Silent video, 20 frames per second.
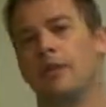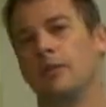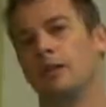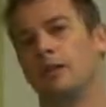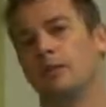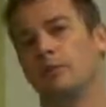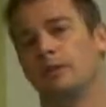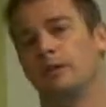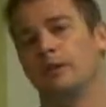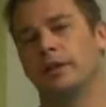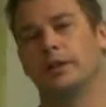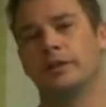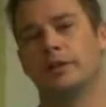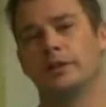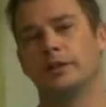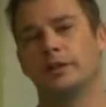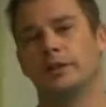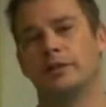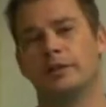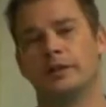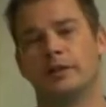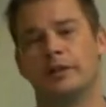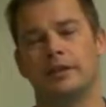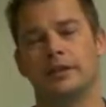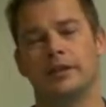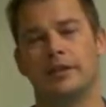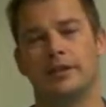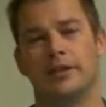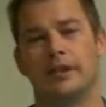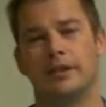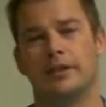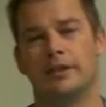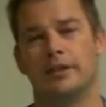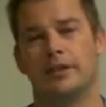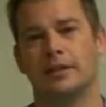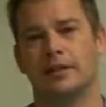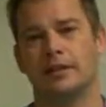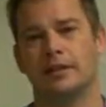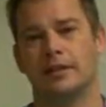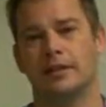and working and living in the
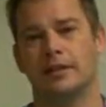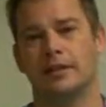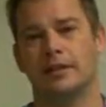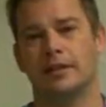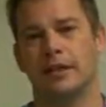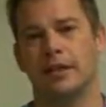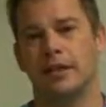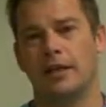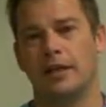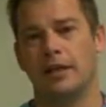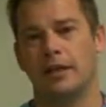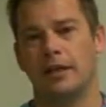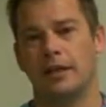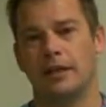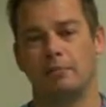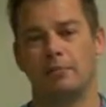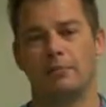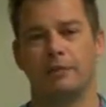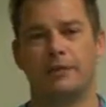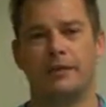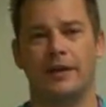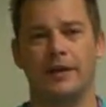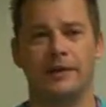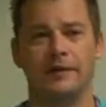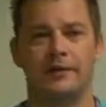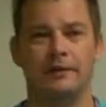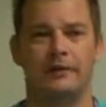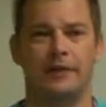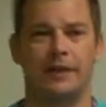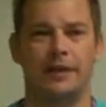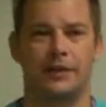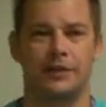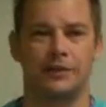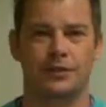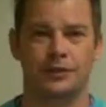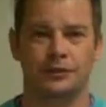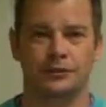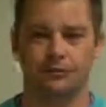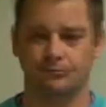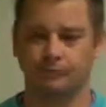Antarctic. It has profound
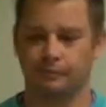effects